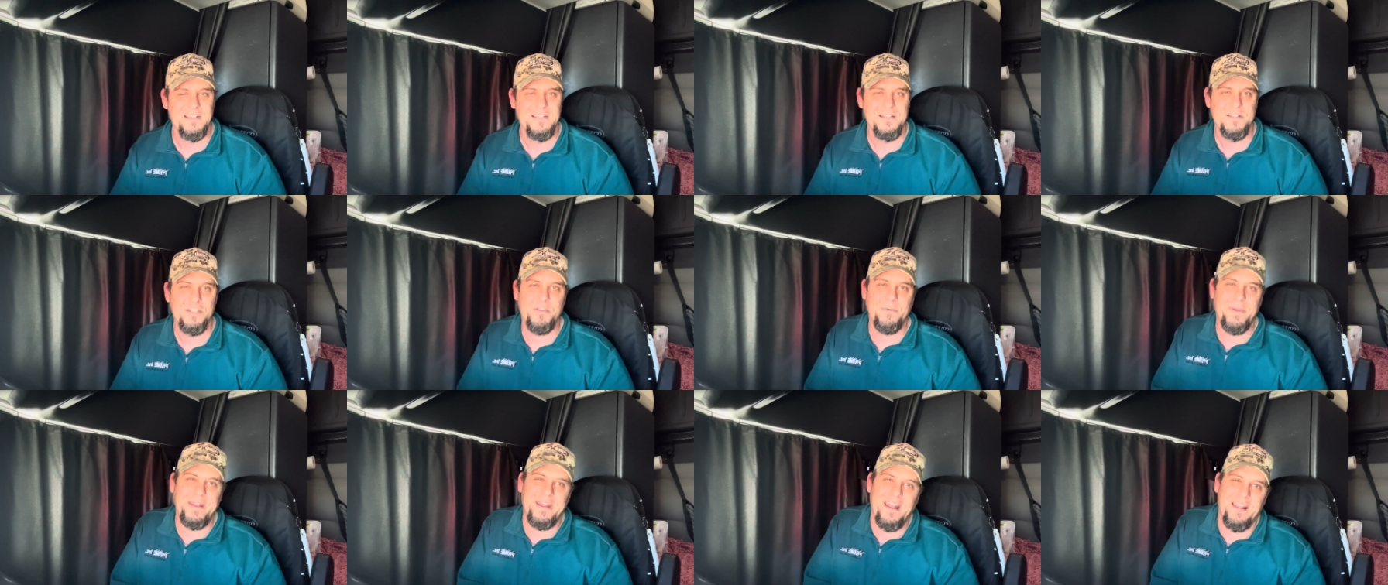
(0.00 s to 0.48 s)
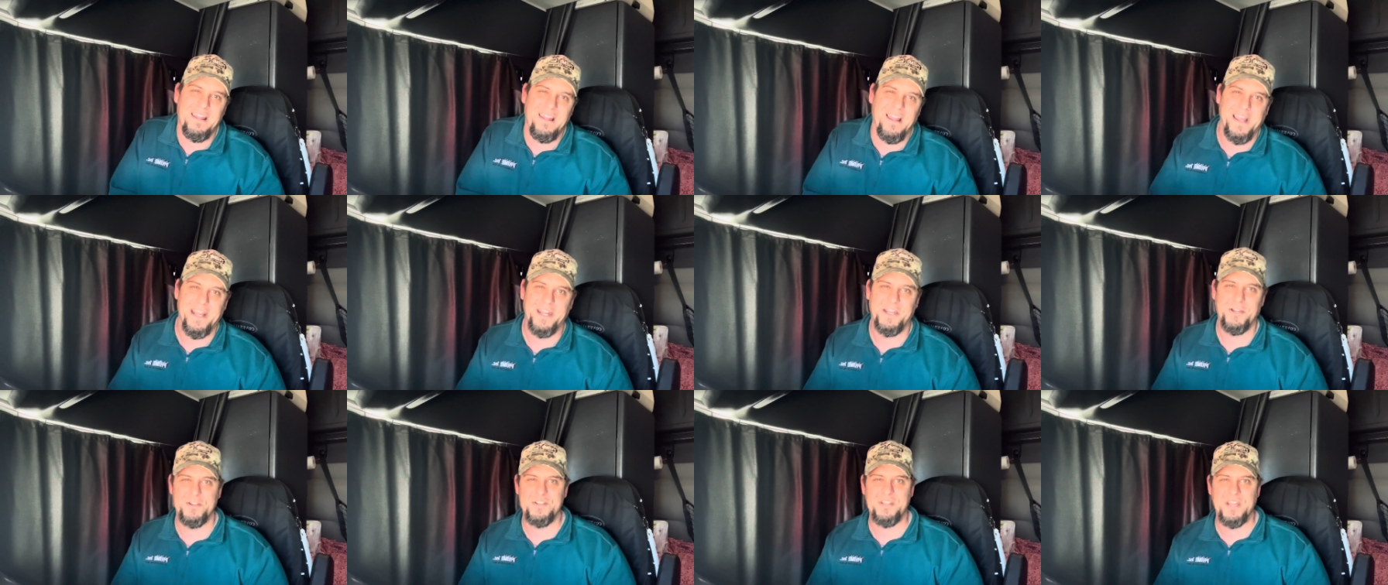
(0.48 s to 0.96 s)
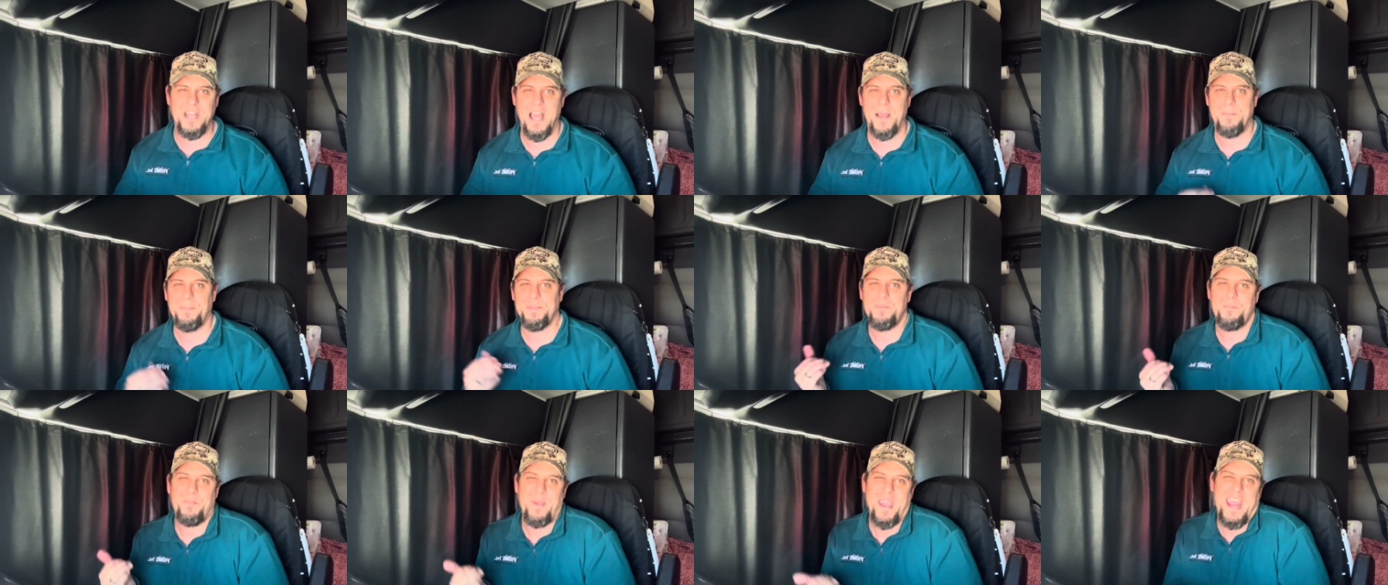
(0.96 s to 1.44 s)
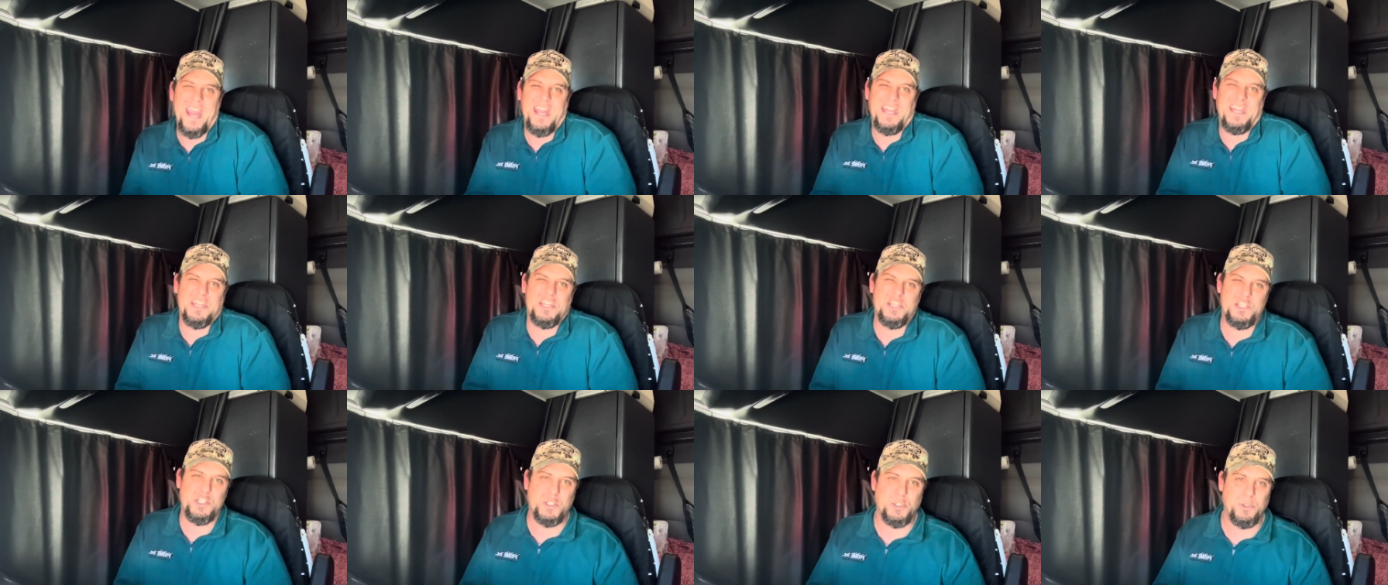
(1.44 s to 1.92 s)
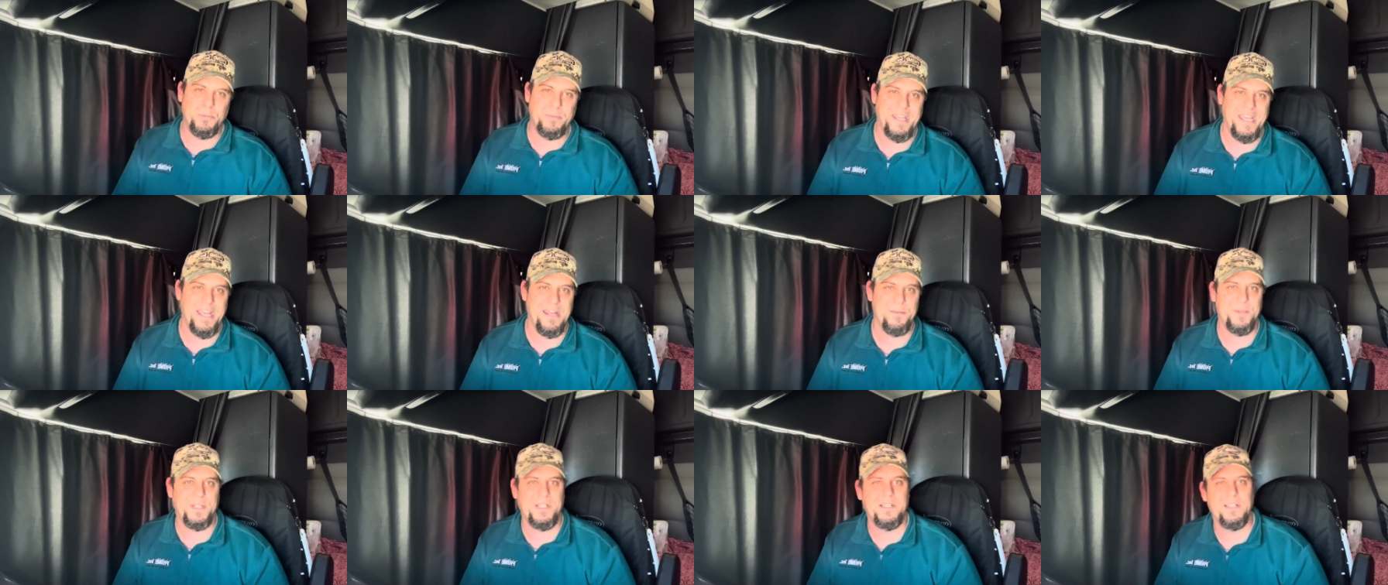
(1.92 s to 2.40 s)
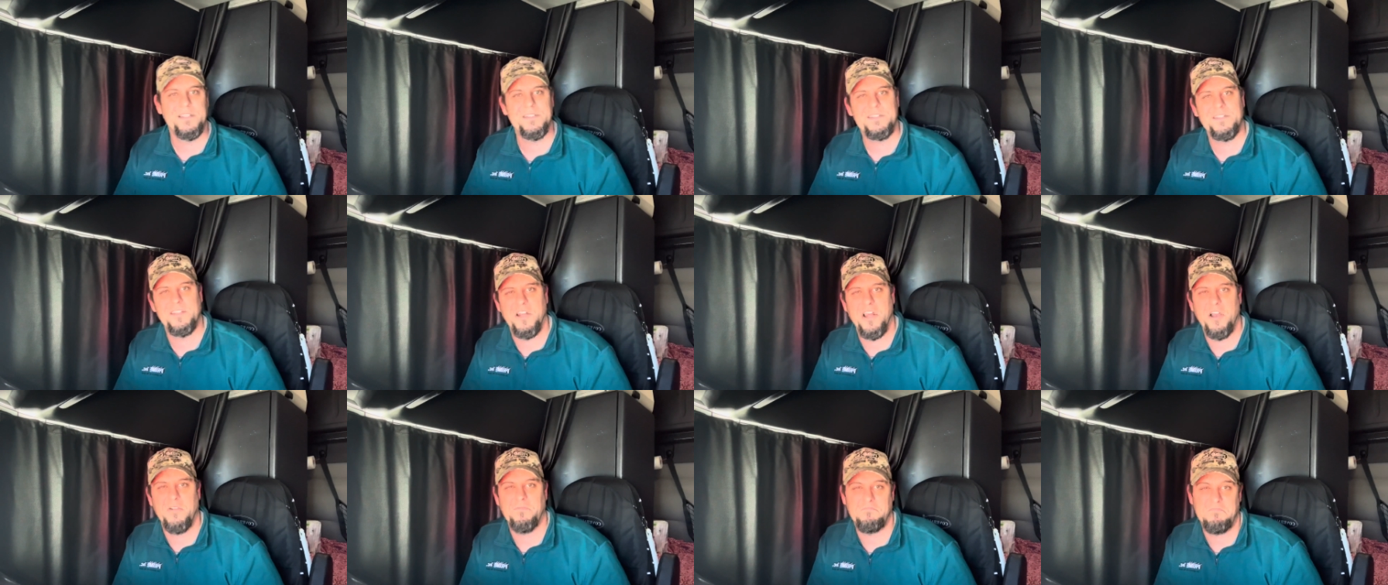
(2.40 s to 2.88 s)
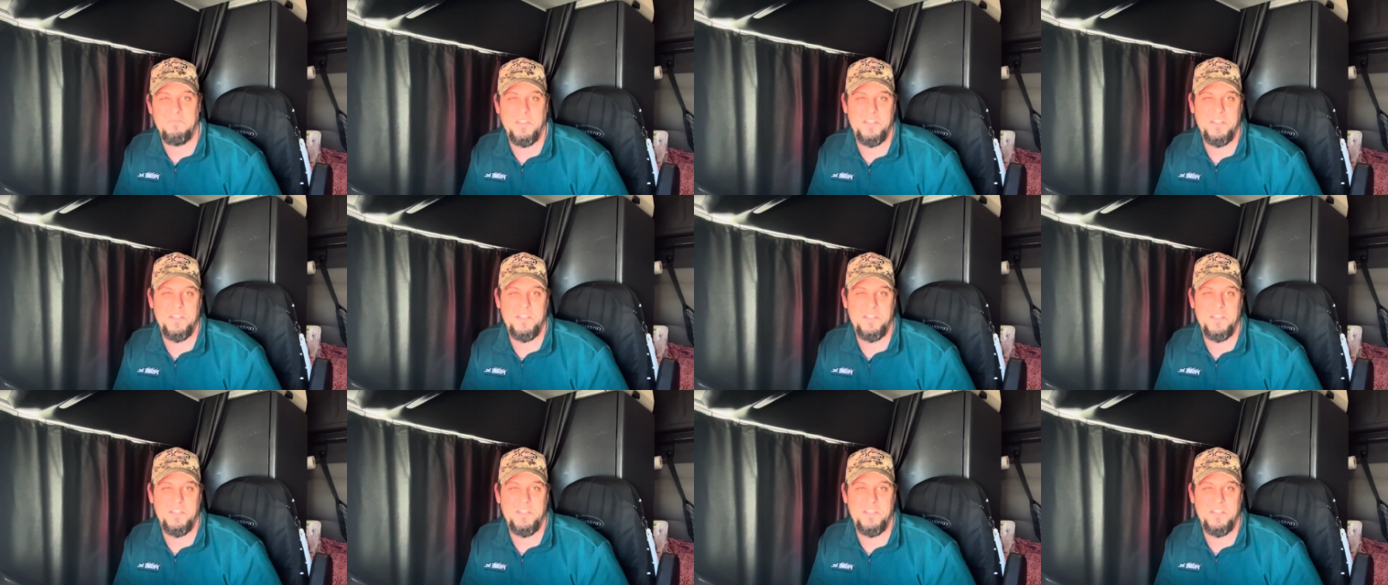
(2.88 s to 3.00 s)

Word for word: You may not like your job, but the pain isn't too bad because you know